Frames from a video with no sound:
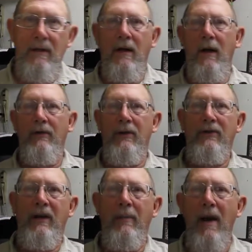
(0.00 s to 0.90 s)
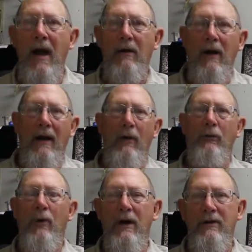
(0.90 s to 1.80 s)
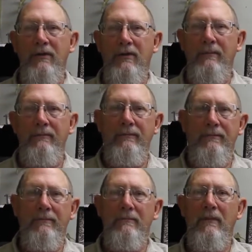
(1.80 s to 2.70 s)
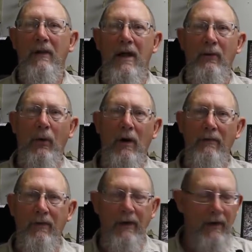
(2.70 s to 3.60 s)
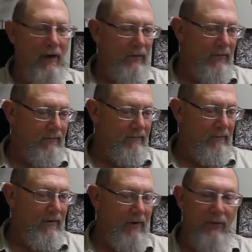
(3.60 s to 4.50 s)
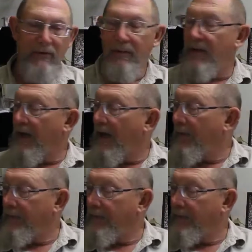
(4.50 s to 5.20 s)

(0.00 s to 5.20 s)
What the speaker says: don't know if you can see in the background, I was watching some leather working videos. I've been doing some of that,